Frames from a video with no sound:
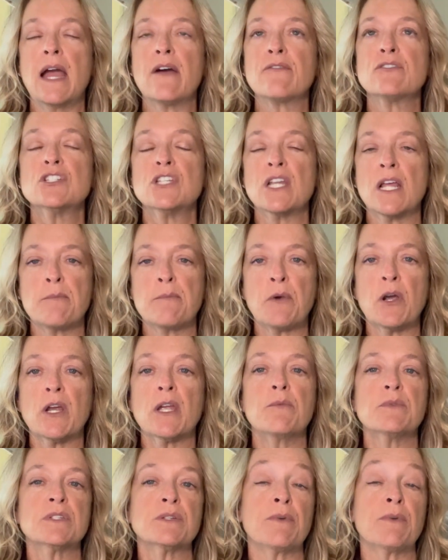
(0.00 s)
average day on
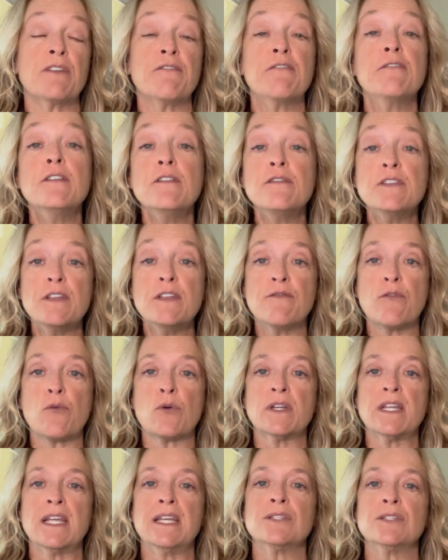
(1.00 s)
market was around
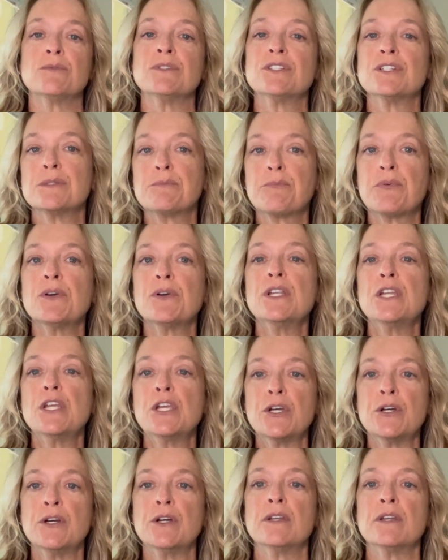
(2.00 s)
54 days, which is pretty
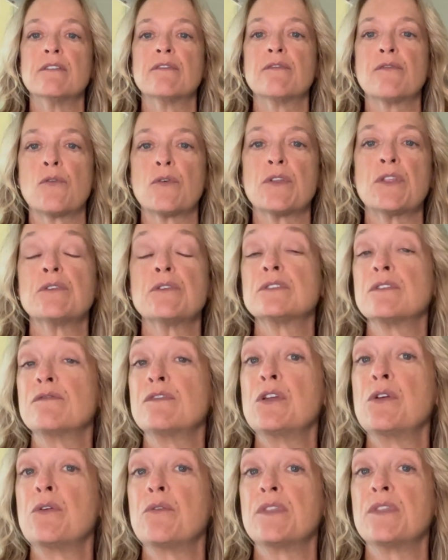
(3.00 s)
good for those of
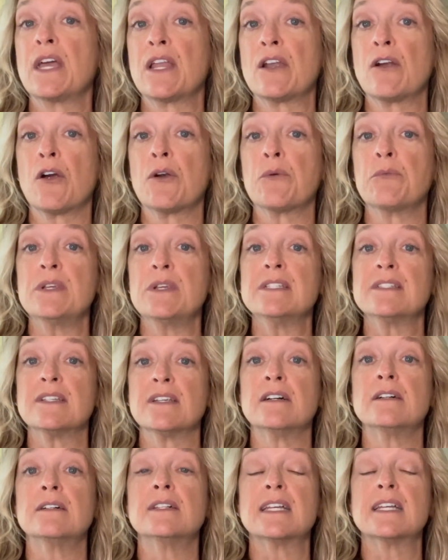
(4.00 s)
you that are
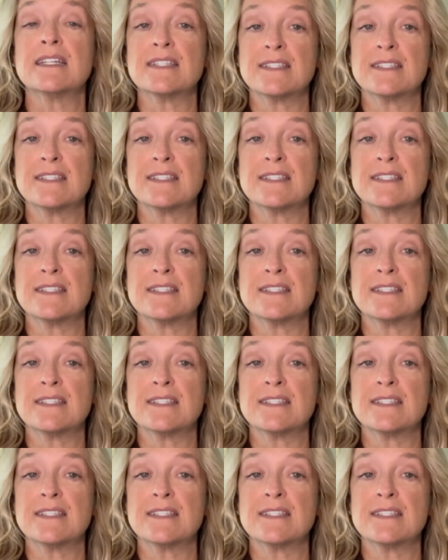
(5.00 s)
resale